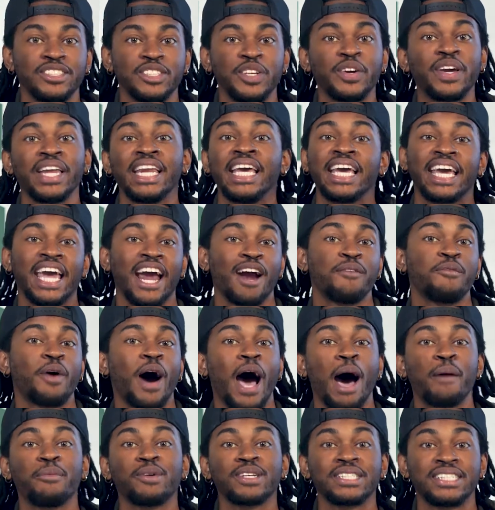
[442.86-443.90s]
You can eat caramel
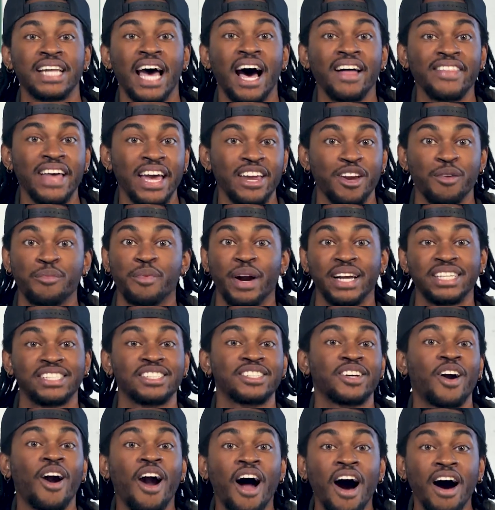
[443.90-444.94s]
apples now that your
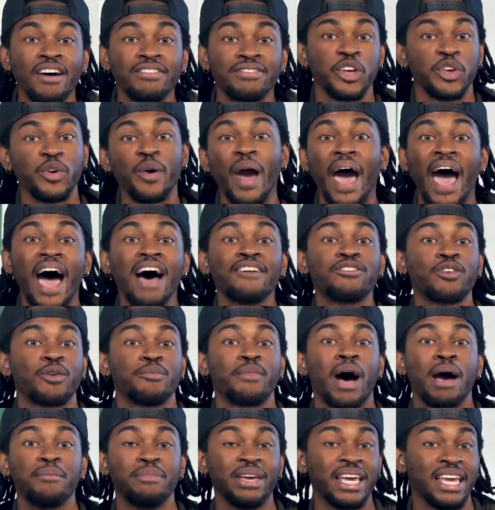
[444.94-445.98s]
braces are off. You have or
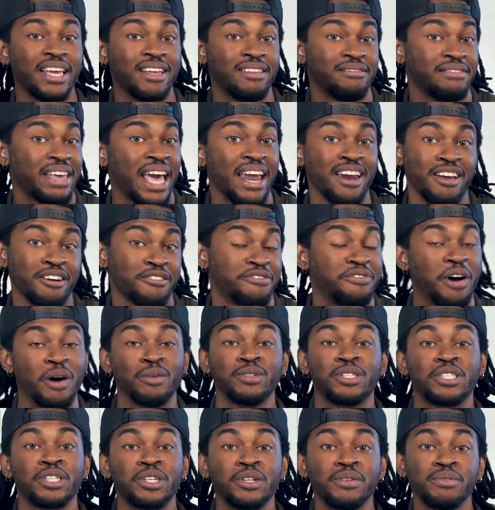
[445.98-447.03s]
might be getting a phone
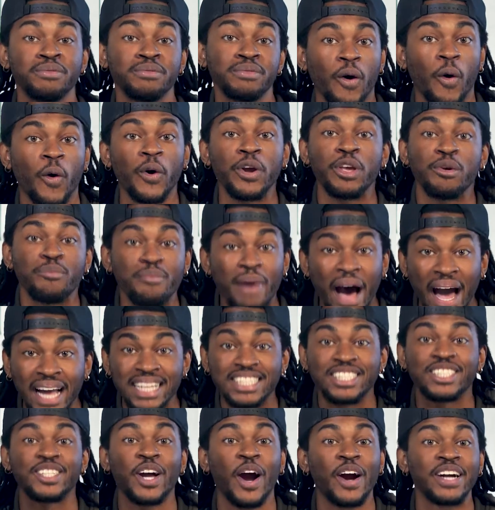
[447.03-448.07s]
soon, or you might
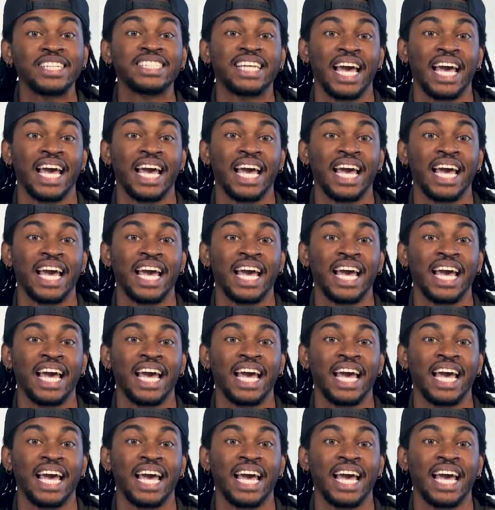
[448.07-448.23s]
start